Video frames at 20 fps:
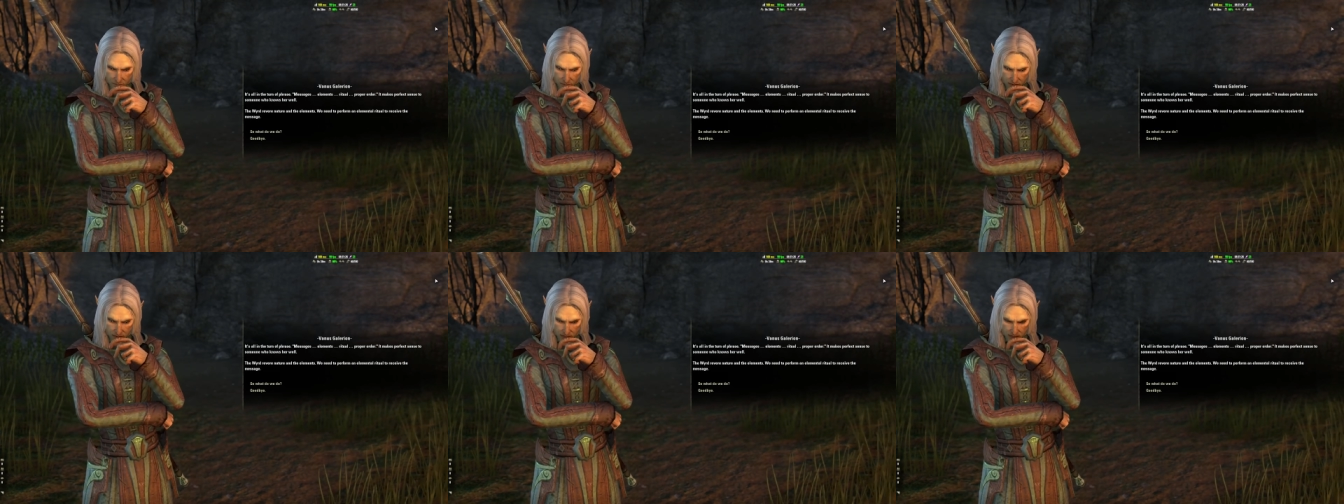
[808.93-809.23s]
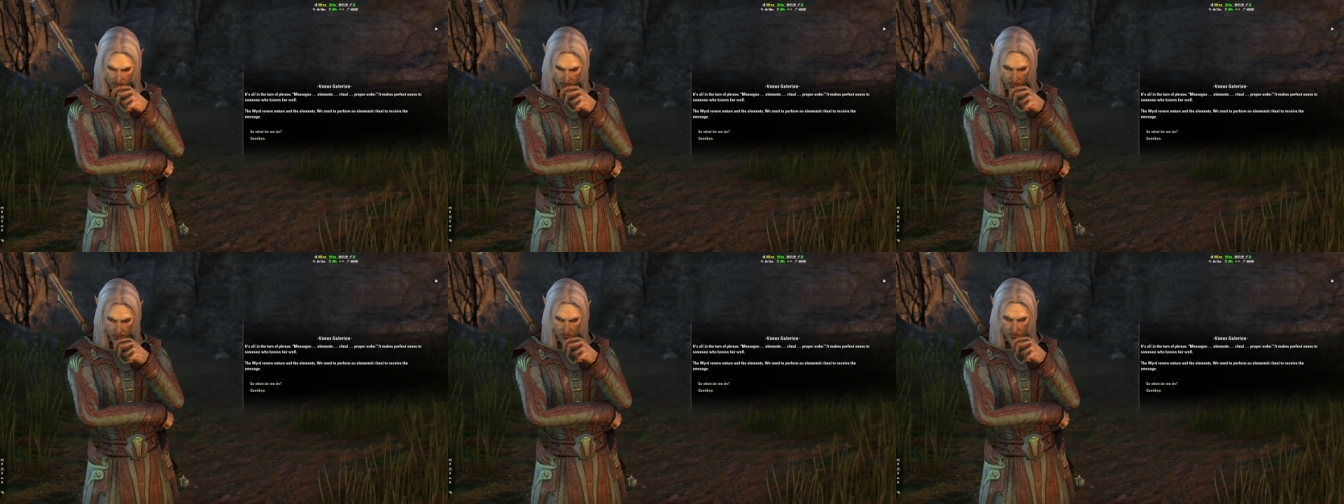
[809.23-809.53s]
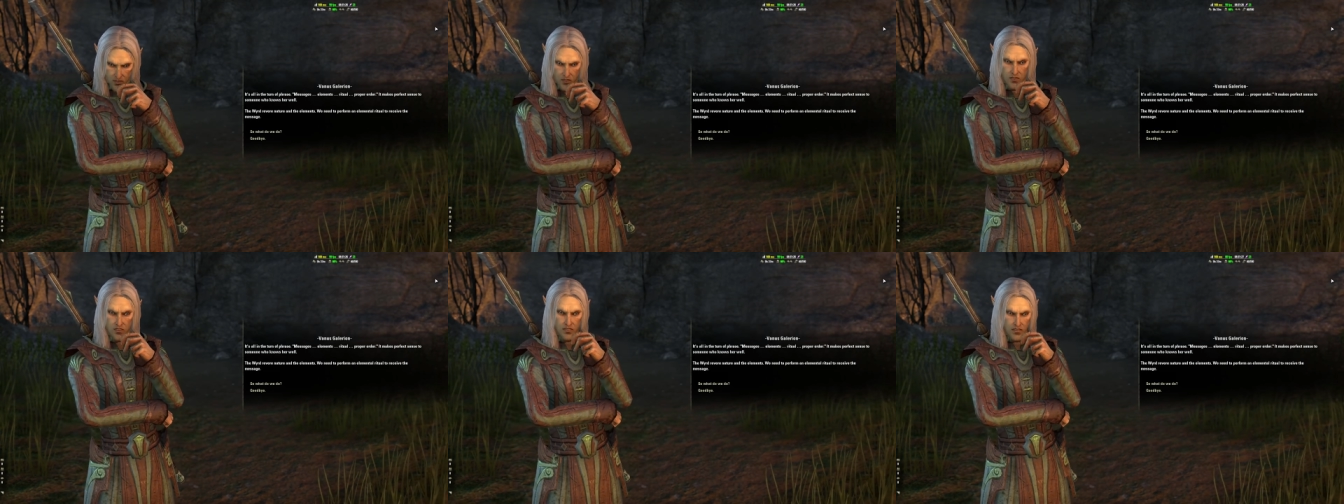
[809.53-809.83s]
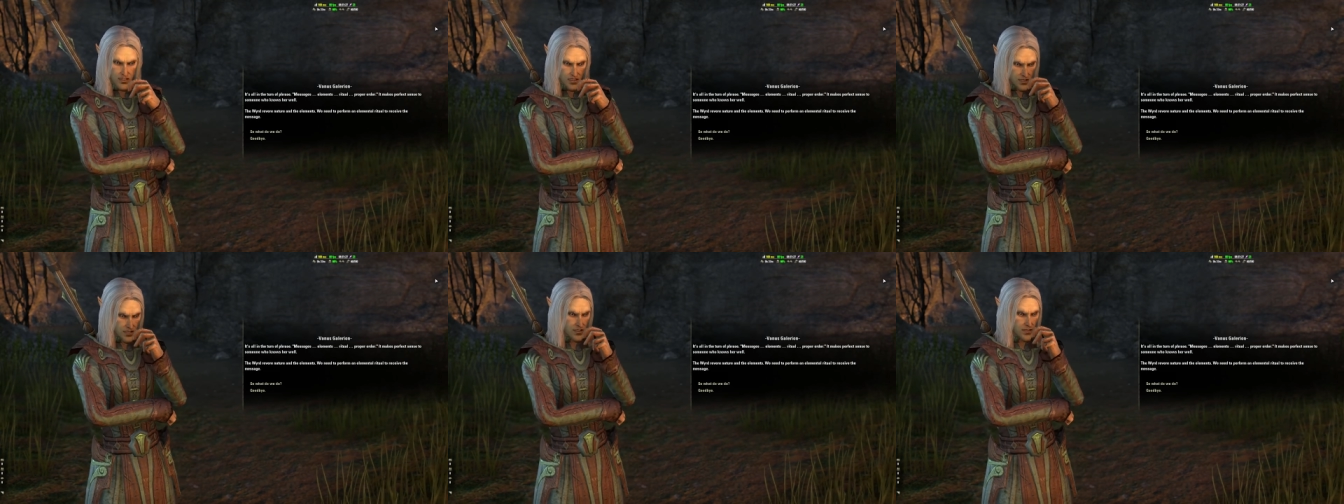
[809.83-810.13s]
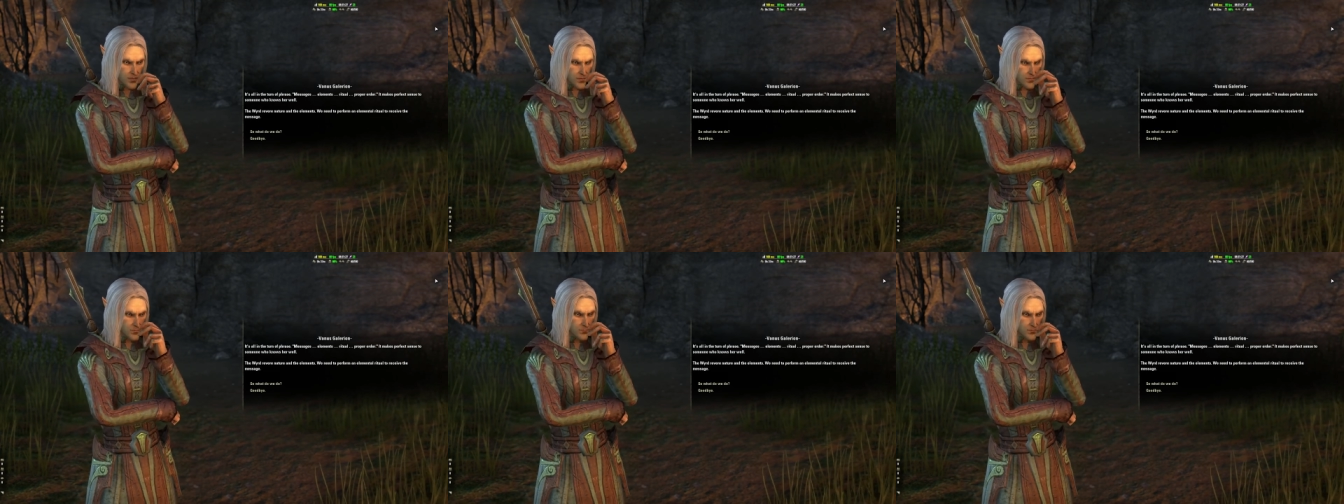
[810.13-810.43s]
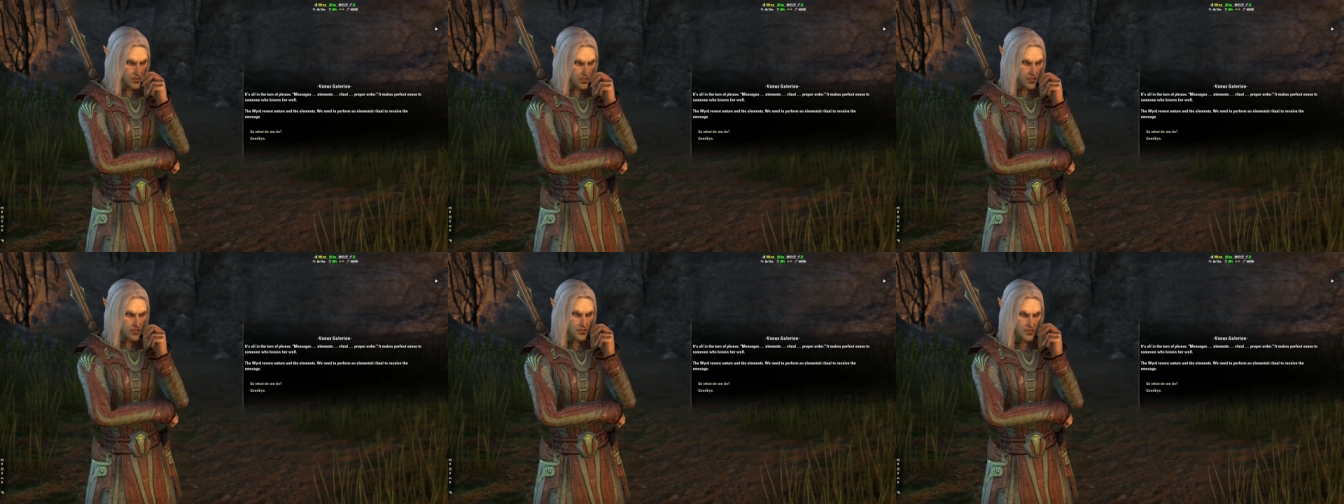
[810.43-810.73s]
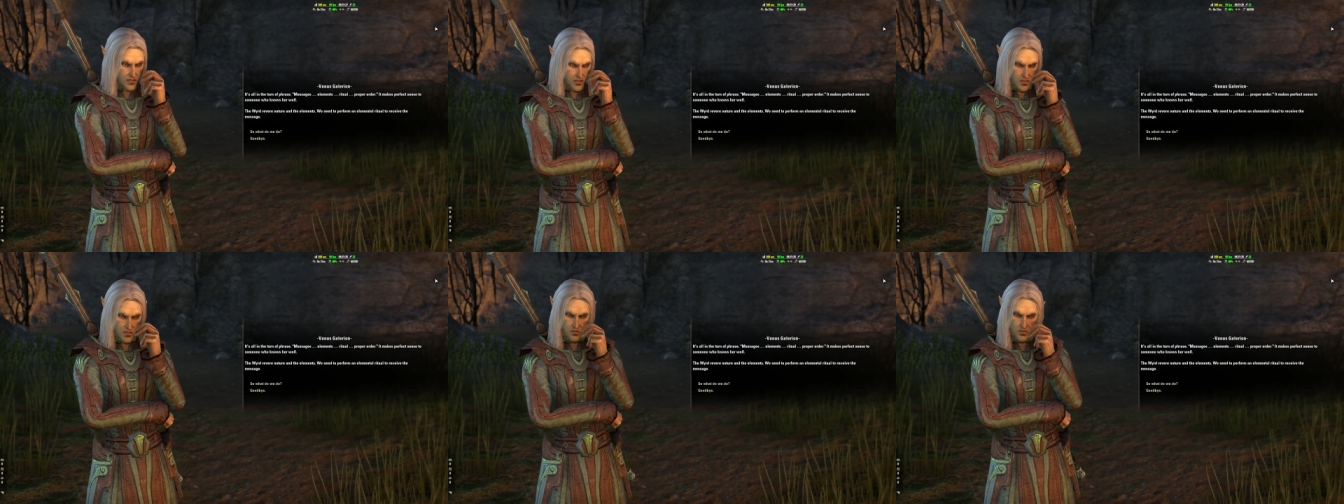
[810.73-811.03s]
Messages,
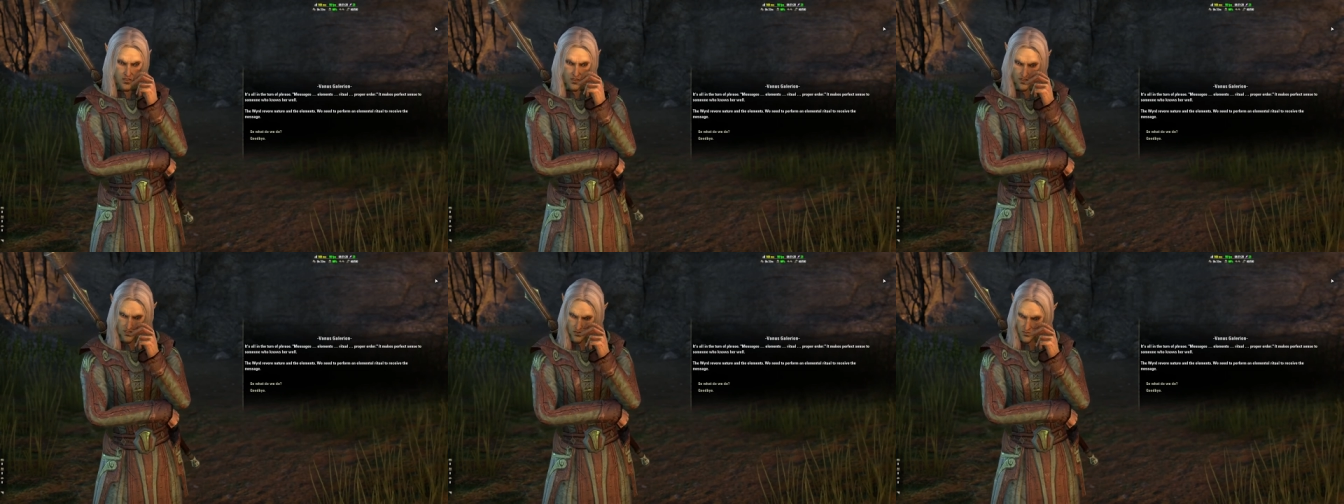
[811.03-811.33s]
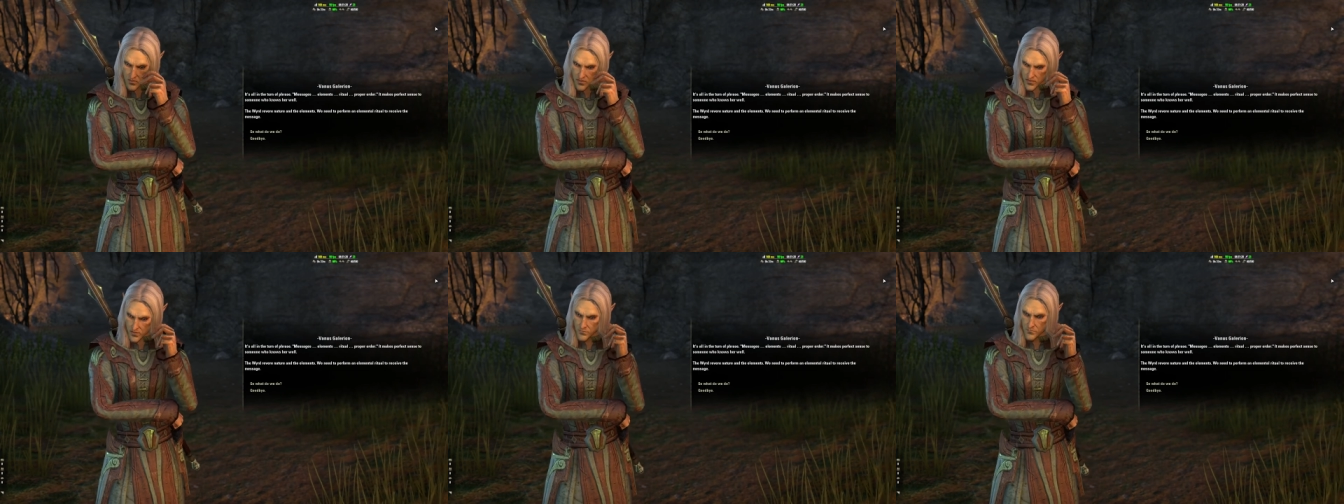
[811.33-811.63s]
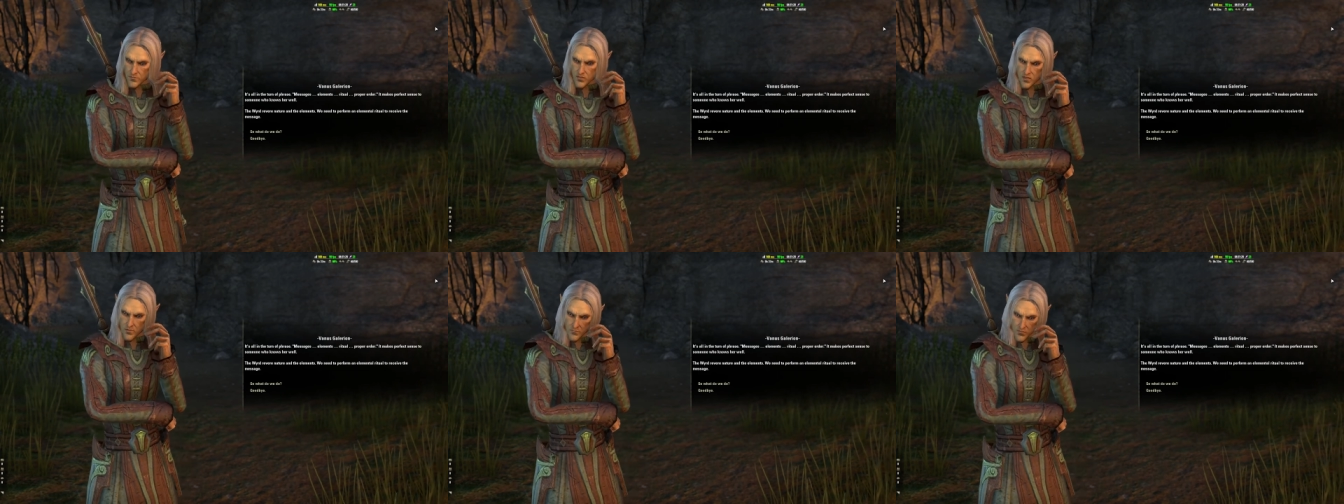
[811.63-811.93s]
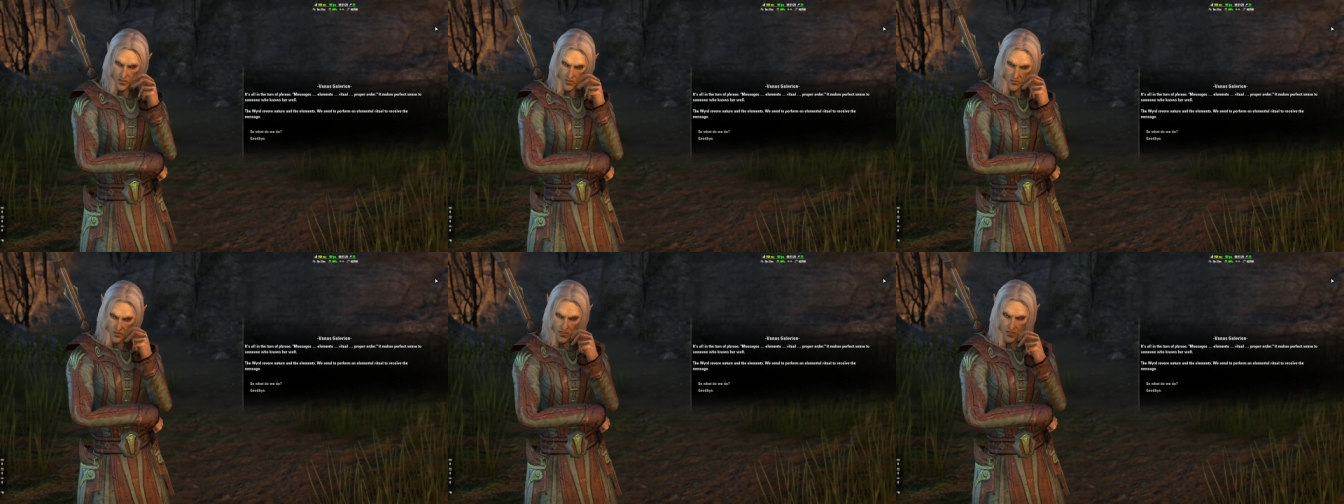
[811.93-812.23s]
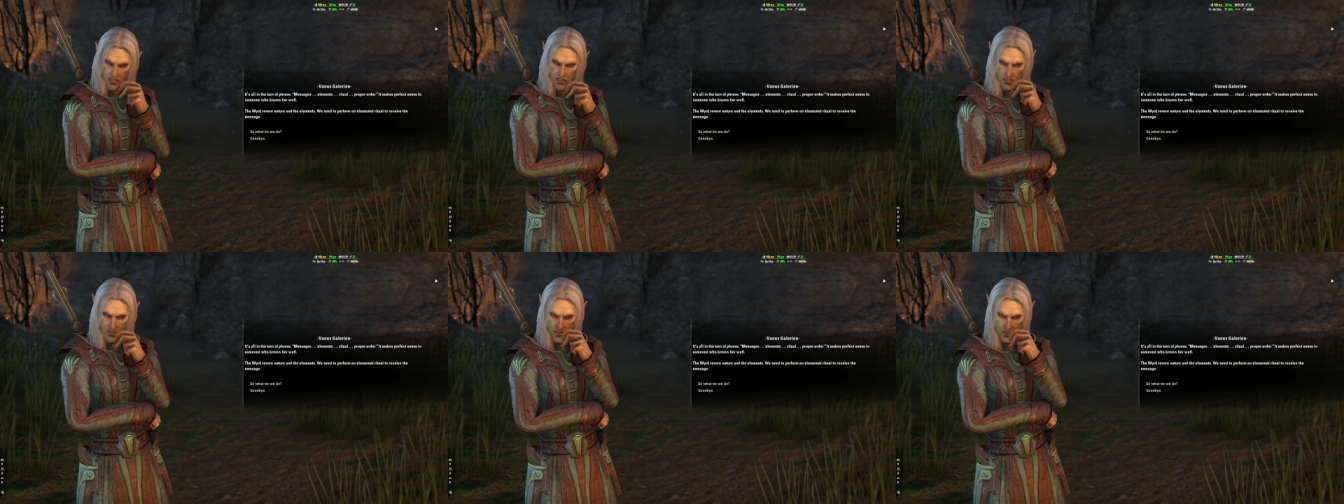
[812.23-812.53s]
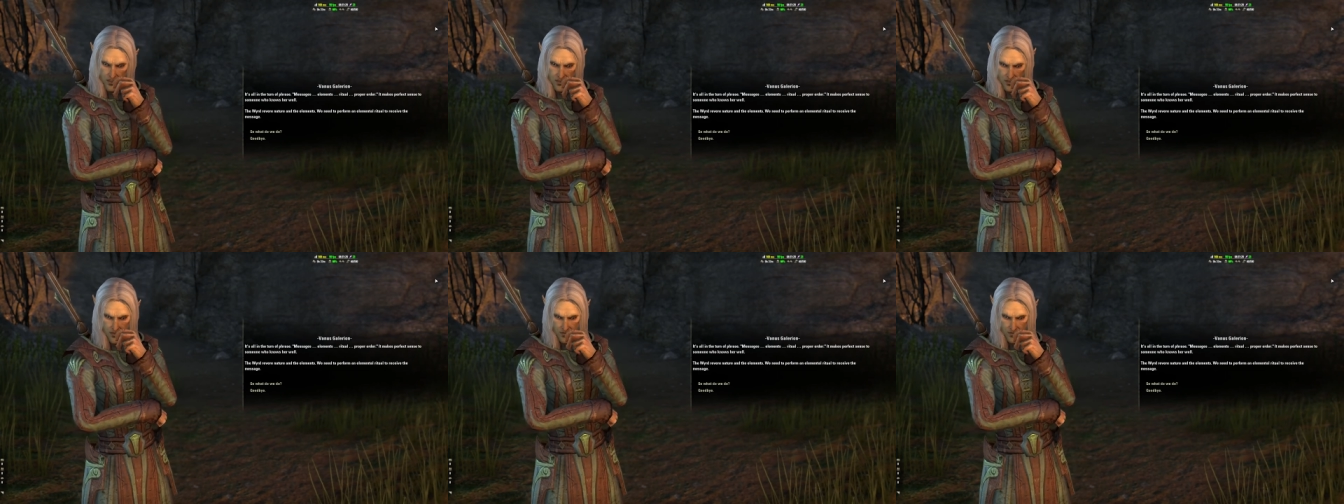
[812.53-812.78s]
elements, ritual, proper uh -huh.